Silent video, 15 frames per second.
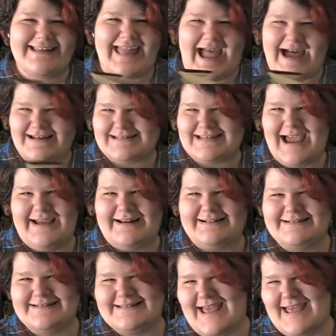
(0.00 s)

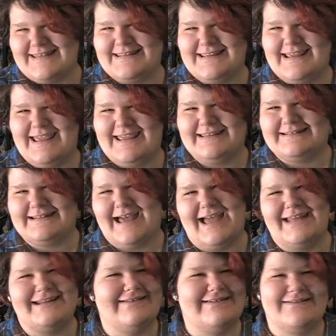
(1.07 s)
Outsiders, S.E. Hinton.
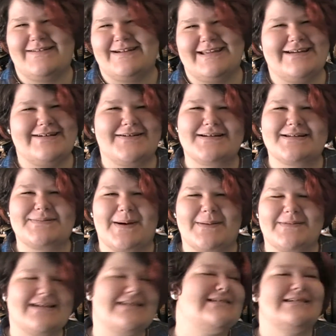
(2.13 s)
I don't know what year it was
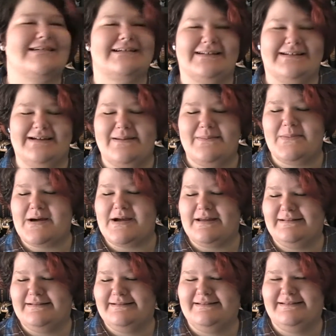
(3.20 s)
published,
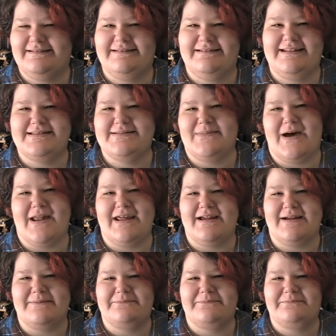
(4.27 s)
but that's about
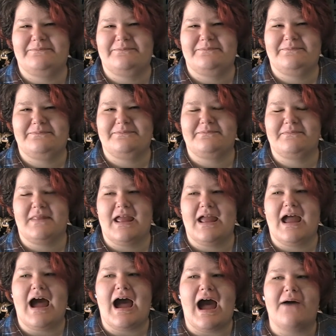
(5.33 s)
it.
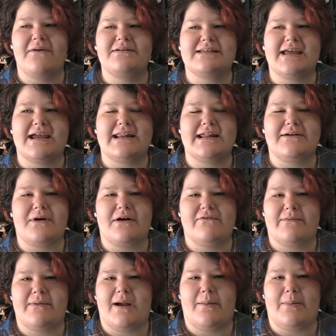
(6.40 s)
I would say any quote
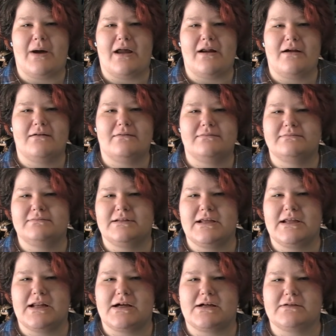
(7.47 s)
from Harry Potter,
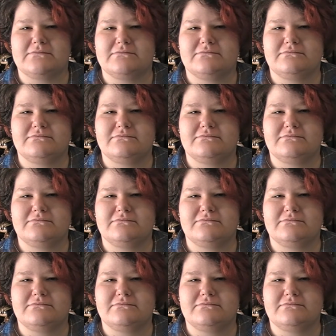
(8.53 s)
you know,